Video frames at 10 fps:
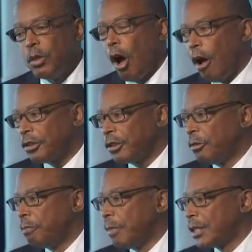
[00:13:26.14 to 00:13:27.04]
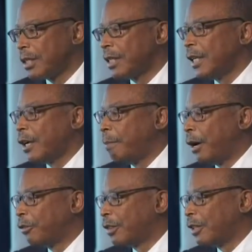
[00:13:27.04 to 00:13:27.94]
we also must think
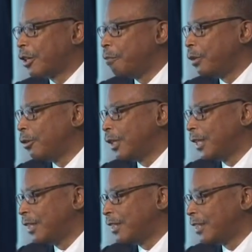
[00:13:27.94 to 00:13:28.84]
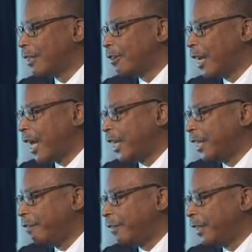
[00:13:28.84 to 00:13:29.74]
about the communities that are not
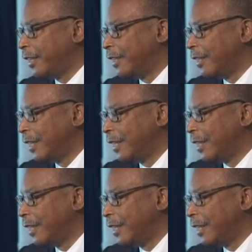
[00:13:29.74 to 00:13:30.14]
even